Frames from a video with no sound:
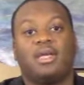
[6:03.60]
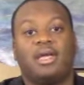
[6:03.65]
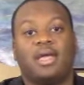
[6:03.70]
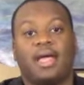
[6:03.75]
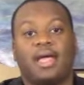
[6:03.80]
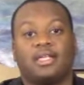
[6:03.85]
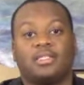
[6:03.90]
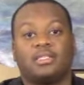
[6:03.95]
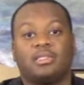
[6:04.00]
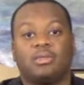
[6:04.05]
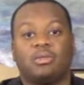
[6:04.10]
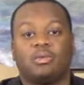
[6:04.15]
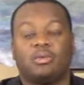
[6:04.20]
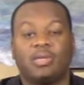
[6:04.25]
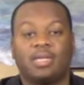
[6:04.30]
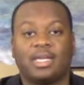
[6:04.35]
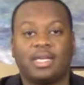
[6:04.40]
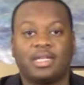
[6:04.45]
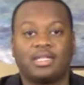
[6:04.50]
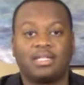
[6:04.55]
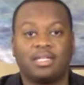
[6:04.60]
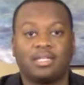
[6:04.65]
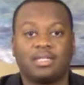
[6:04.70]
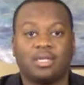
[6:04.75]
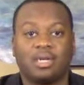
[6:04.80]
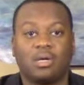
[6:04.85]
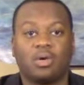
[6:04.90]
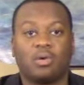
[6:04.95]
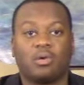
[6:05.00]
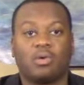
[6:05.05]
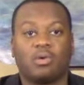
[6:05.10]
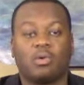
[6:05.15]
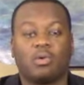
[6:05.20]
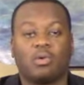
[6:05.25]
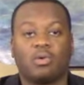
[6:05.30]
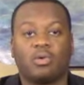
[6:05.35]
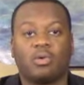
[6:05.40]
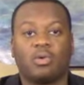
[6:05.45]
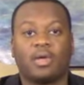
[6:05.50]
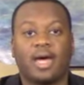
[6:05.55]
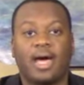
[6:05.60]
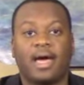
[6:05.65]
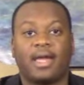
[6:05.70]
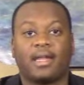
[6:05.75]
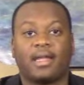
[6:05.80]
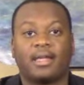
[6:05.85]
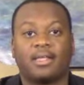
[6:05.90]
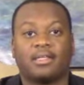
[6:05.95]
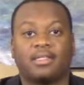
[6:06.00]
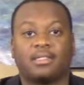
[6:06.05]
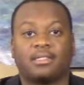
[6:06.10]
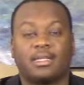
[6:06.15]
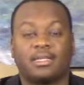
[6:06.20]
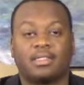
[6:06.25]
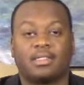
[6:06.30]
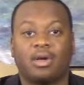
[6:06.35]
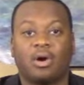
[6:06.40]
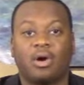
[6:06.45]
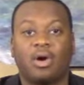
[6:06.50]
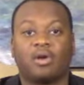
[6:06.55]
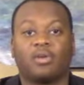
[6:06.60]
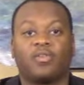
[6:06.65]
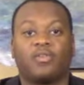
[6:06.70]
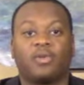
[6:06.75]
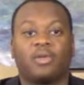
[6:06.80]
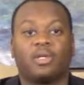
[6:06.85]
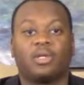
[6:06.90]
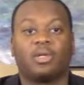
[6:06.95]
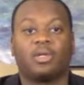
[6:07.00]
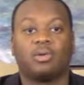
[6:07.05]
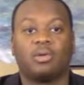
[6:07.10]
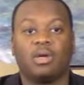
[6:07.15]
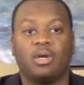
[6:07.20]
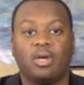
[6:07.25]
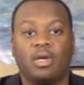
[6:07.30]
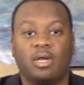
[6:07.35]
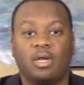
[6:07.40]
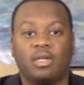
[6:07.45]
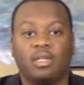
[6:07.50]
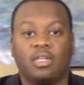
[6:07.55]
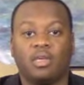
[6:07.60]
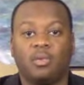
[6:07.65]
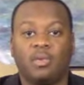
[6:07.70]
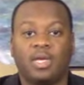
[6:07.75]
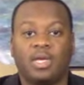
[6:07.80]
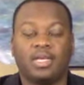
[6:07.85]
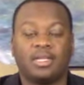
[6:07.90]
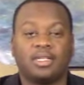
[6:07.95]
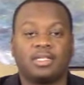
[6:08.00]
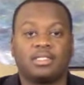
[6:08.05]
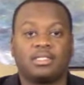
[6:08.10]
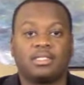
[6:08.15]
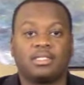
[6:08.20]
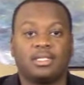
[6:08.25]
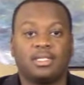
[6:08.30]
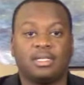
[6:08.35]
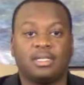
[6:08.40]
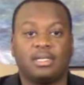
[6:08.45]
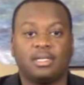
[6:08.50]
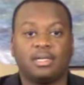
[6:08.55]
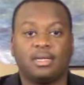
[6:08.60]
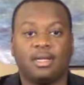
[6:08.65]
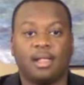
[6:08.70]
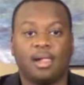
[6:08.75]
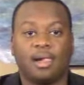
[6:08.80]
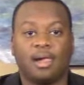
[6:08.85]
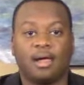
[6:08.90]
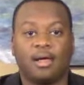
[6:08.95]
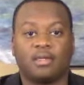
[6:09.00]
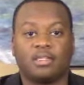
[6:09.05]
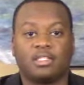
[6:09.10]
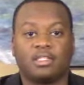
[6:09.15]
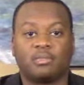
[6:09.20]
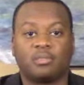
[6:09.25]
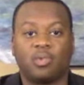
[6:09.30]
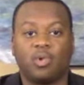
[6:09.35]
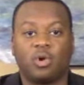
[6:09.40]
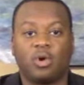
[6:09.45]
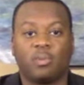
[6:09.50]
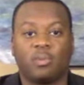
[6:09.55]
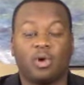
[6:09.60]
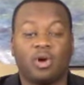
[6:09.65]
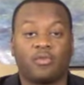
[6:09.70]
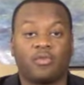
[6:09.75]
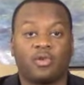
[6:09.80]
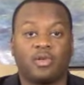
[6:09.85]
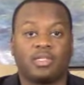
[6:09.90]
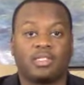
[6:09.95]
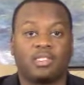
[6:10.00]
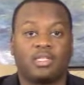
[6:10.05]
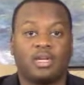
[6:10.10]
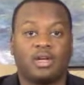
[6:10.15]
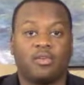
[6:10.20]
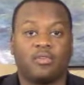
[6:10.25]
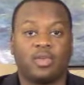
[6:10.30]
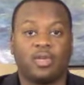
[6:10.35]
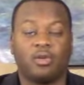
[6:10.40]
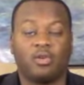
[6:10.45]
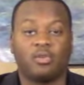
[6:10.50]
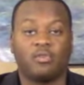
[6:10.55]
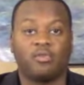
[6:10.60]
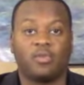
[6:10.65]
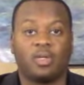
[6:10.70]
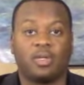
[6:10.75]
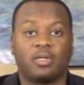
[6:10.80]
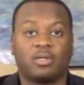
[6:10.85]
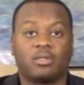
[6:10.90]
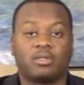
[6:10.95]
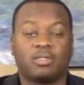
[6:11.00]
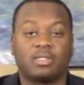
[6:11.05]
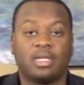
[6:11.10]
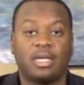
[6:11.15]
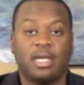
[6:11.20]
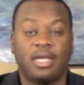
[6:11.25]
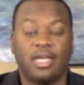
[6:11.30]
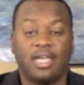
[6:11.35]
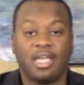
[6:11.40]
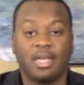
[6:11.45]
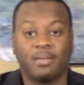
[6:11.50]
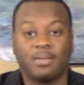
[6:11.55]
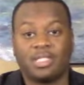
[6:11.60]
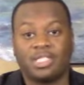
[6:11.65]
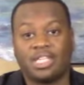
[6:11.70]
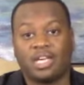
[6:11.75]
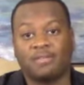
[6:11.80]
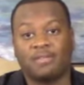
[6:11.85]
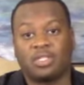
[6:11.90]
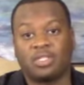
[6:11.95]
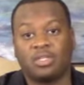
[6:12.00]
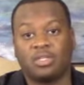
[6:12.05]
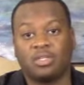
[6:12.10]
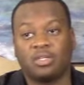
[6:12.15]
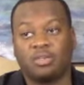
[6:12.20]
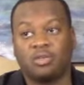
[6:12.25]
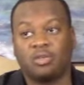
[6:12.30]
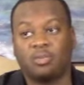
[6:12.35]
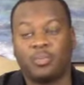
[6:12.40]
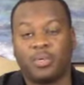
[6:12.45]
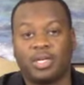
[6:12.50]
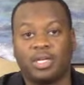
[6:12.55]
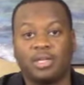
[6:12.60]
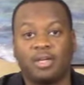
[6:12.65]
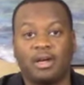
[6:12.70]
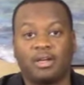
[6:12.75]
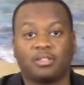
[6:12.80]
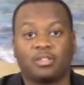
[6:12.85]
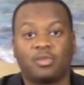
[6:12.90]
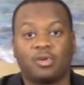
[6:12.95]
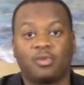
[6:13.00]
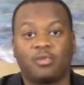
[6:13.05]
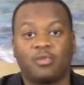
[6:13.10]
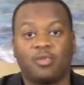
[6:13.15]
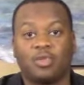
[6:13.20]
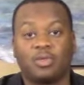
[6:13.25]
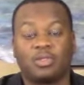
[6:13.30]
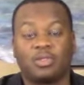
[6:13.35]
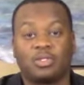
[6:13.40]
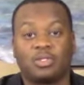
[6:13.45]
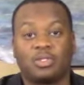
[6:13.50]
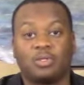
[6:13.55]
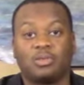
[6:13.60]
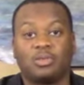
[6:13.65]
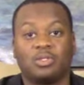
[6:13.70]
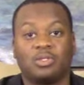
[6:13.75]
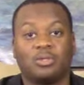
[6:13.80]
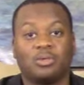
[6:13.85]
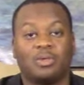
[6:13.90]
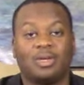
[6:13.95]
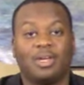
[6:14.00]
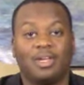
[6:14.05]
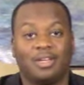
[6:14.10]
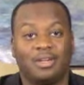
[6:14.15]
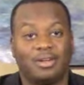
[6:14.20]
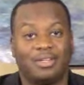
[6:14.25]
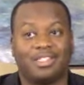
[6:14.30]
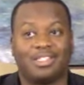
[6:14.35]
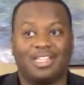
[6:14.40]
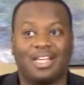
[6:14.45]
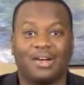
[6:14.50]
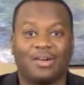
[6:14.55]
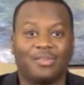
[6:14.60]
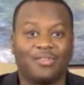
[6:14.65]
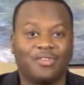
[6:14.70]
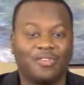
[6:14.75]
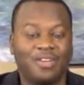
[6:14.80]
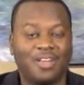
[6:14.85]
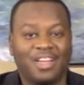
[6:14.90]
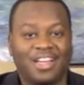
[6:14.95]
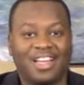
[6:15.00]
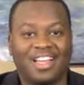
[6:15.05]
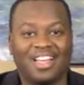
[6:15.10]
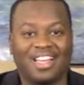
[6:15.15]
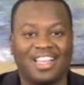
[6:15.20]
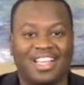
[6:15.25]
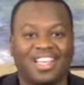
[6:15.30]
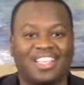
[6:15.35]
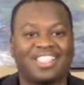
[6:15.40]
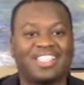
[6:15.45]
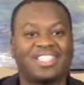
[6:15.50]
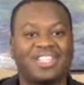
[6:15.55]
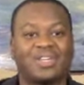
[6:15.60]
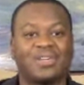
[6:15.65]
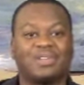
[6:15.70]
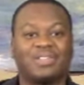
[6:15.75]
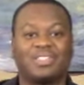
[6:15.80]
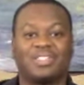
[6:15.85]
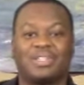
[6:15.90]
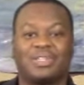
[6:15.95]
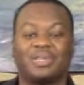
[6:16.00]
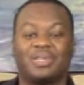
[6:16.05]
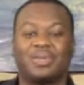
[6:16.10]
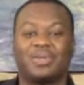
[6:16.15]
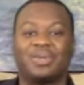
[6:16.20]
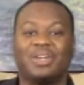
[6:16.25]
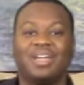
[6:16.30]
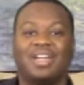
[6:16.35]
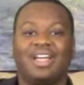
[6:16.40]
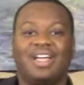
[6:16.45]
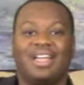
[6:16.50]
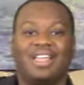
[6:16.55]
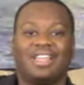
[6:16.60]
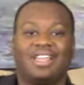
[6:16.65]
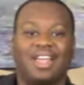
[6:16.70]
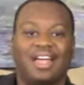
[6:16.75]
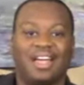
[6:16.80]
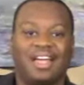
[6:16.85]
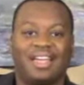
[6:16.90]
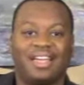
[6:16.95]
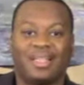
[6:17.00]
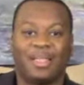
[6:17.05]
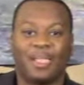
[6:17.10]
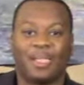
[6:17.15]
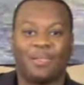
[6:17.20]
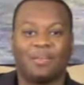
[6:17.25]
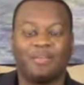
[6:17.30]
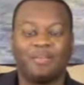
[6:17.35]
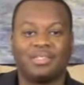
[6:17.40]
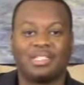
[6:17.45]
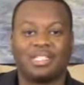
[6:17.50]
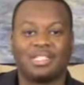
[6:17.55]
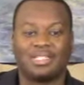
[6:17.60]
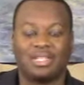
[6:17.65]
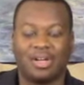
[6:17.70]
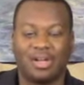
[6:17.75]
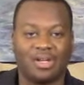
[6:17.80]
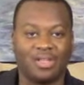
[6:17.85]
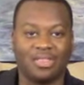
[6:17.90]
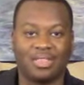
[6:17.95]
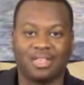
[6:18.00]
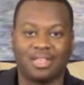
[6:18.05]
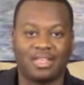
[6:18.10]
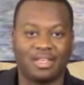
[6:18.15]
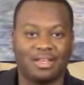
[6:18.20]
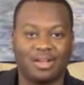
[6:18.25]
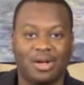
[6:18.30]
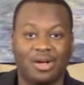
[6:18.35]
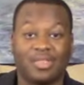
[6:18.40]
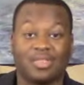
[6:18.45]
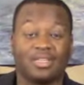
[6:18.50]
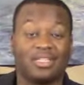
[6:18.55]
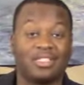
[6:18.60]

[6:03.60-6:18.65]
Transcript: as you get to know who God is and His heart for you, you begin to see just more and more of yourself. He reveals Himself to you, but He also reveals you to yourself. It shows you like just all the